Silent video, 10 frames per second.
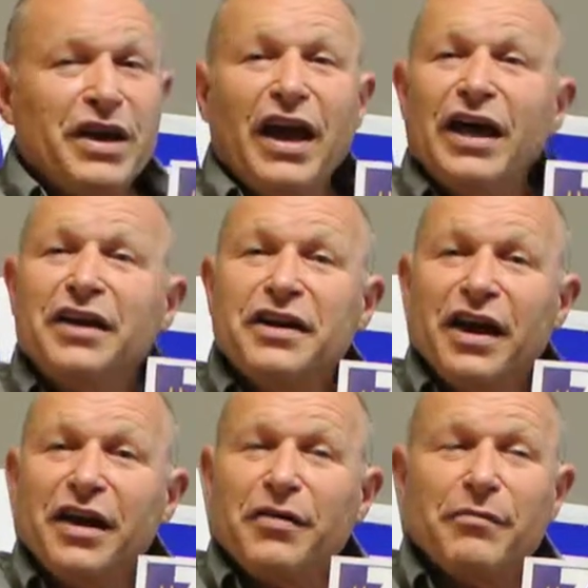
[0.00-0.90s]
can
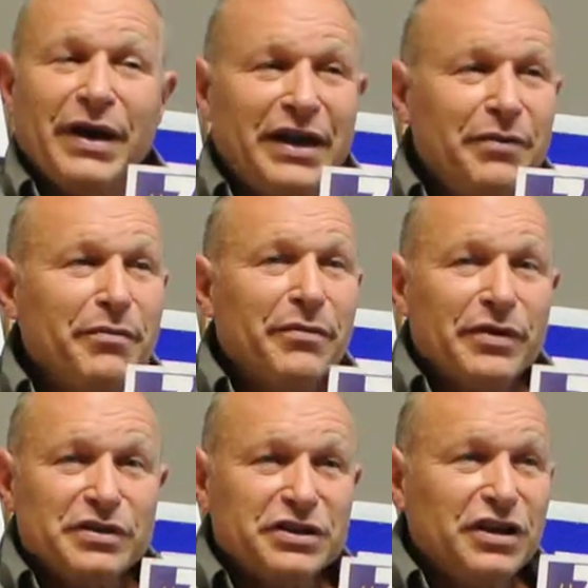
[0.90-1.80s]
take many
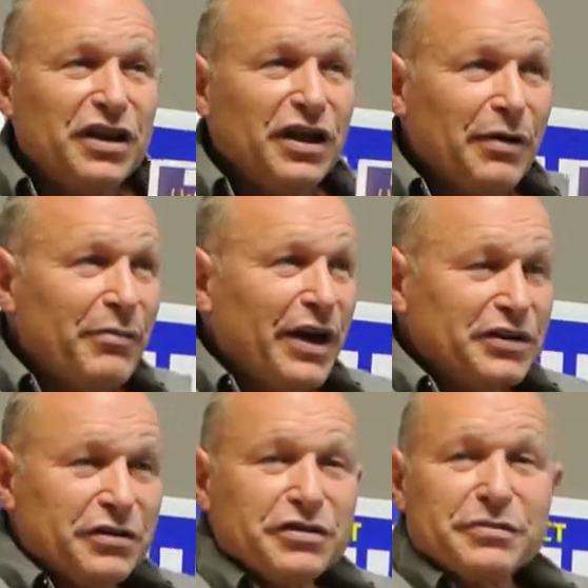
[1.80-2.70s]

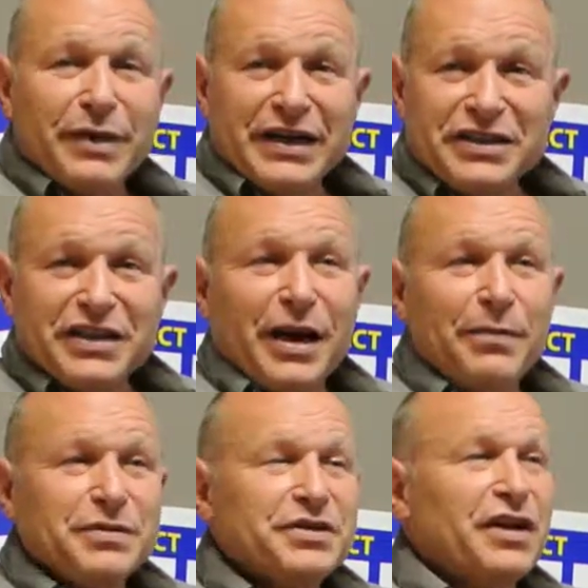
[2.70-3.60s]
measures, many
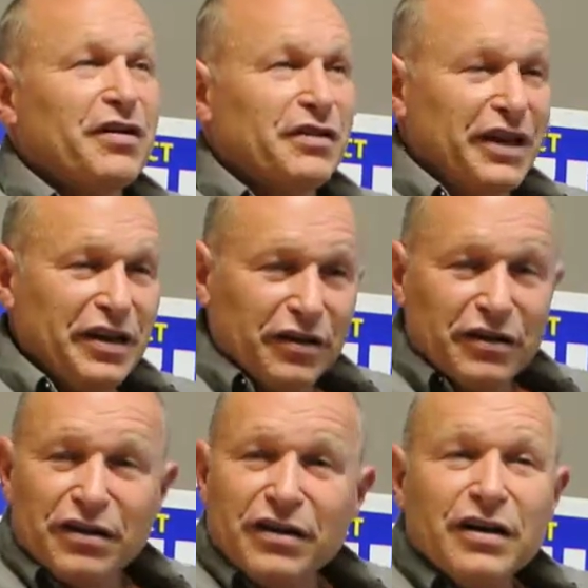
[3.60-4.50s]
steps that are
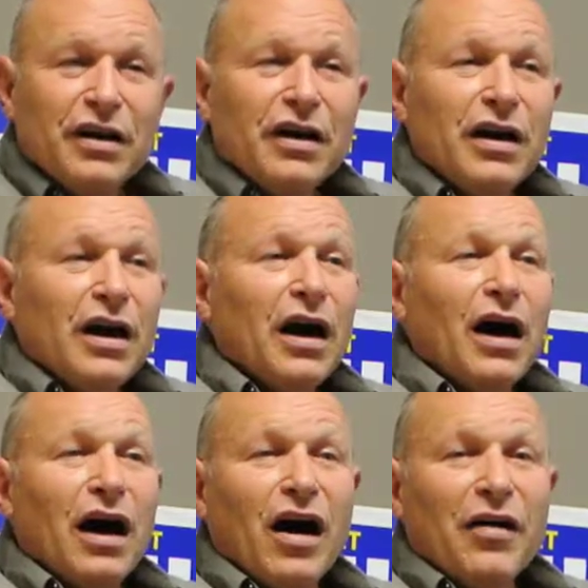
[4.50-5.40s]
legal,
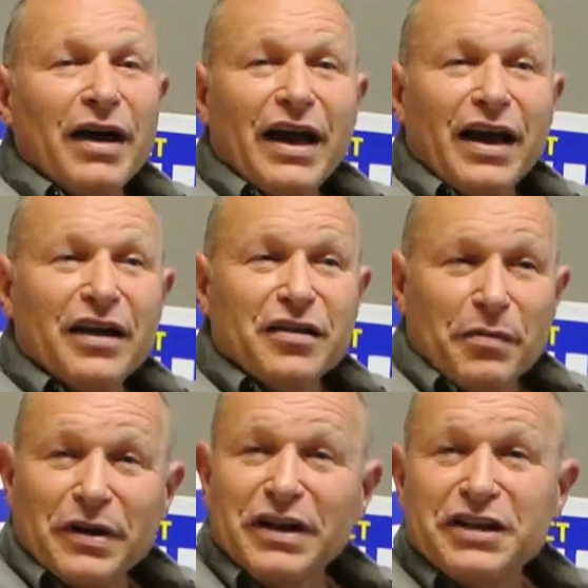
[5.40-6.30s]
and the
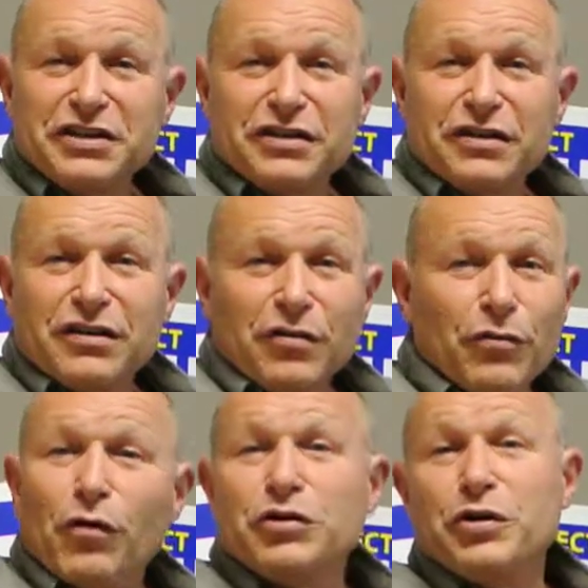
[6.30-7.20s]
police
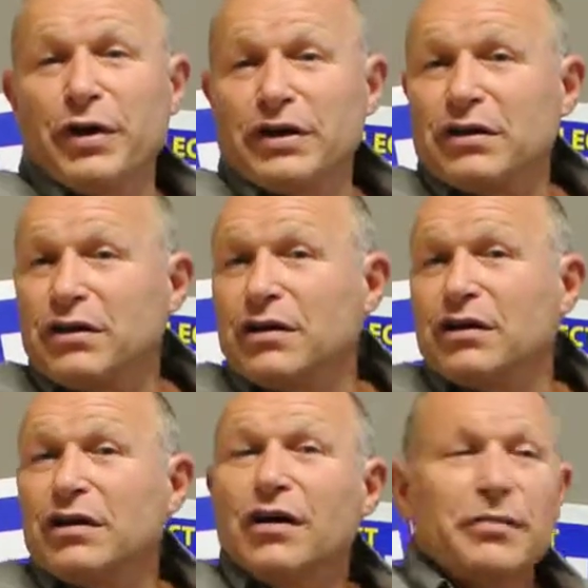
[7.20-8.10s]
won't do it
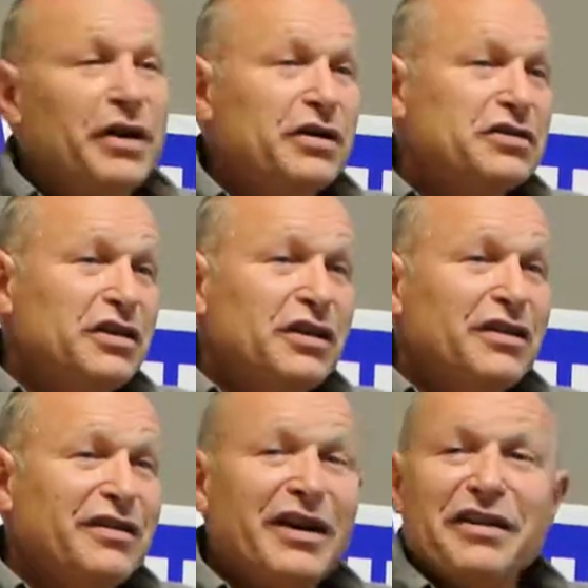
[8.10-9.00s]
because
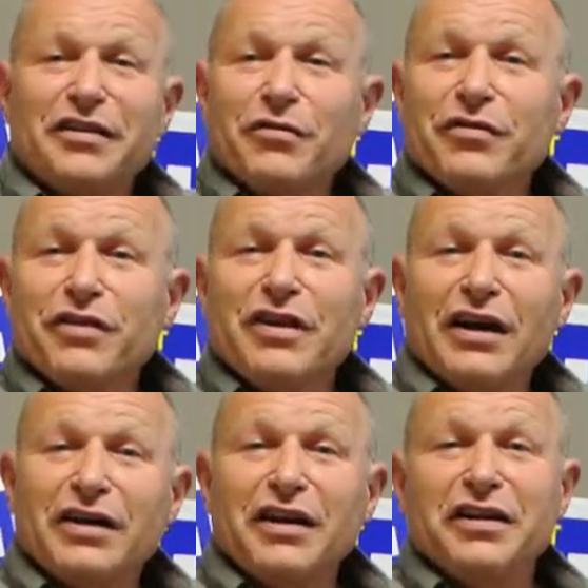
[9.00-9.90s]
they're
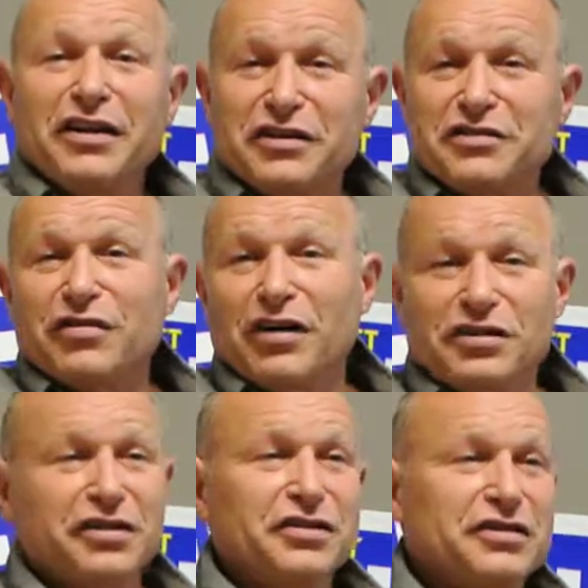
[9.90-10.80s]
not getting the
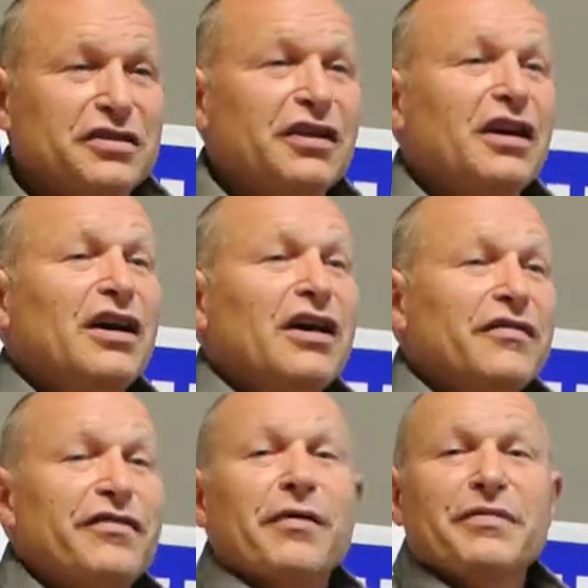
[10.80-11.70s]
instructions
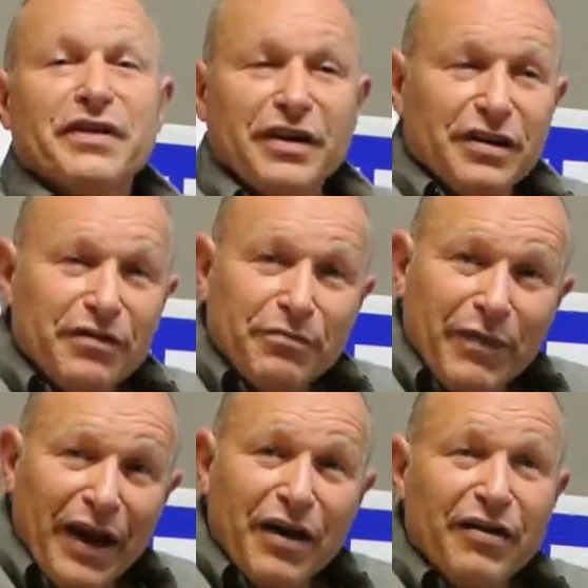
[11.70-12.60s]
from the
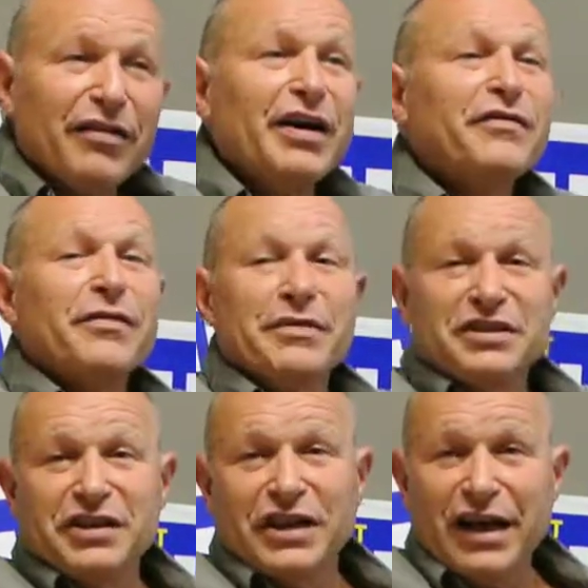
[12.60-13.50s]
mayor and from the
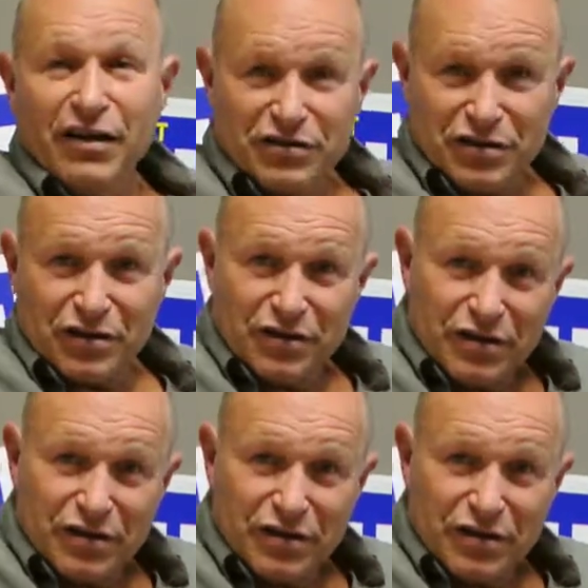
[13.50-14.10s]
city council.